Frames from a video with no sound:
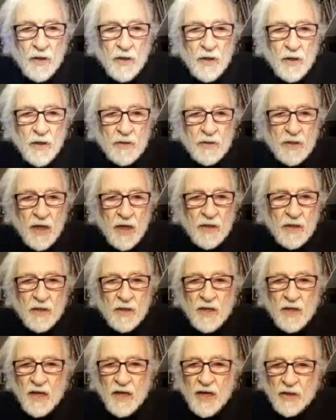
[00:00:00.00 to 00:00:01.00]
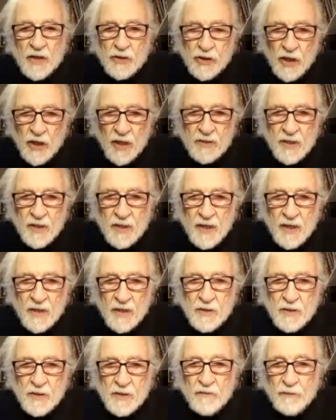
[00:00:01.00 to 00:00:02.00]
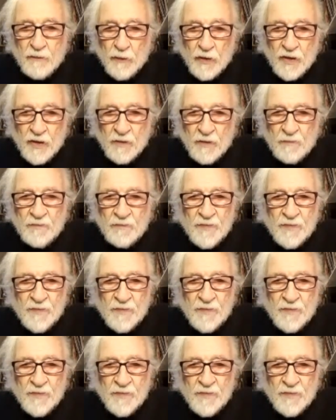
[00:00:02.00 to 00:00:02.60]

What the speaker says: take the headshot that I did for him